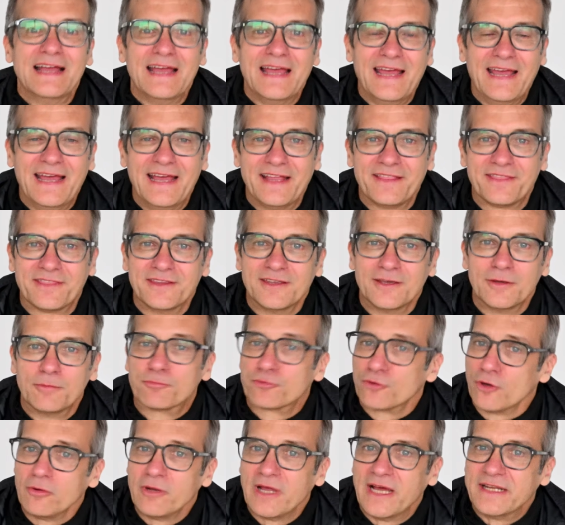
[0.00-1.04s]
at the
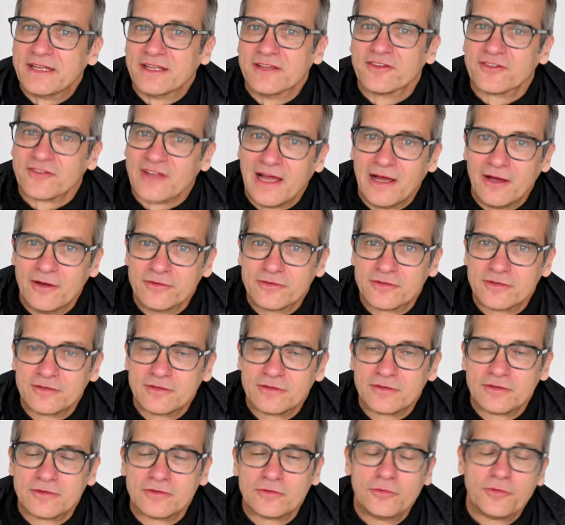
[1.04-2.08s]
Prolight and Sound
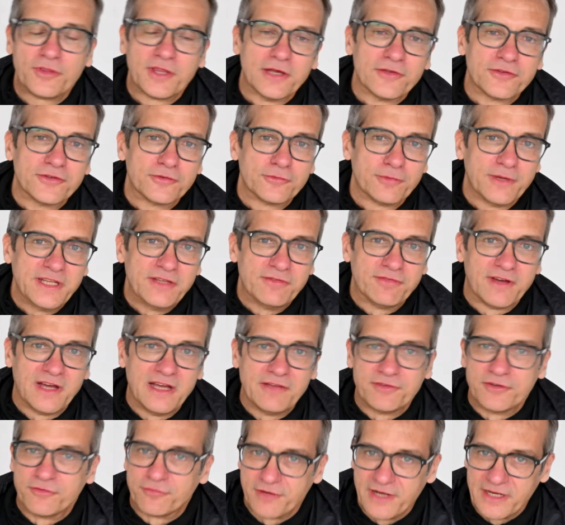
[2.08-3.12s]

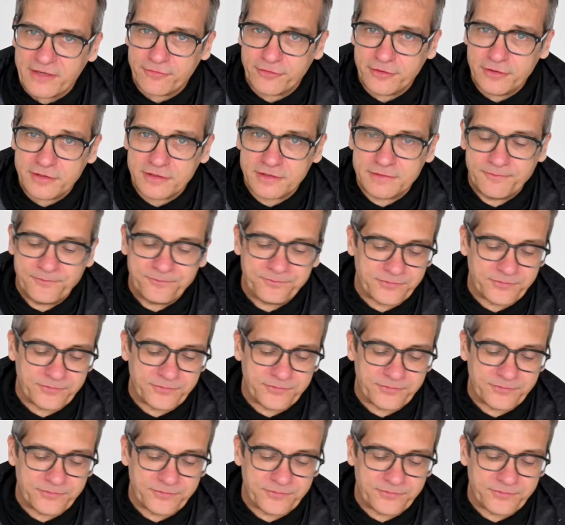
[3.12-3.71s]
2025 in Frankfurt.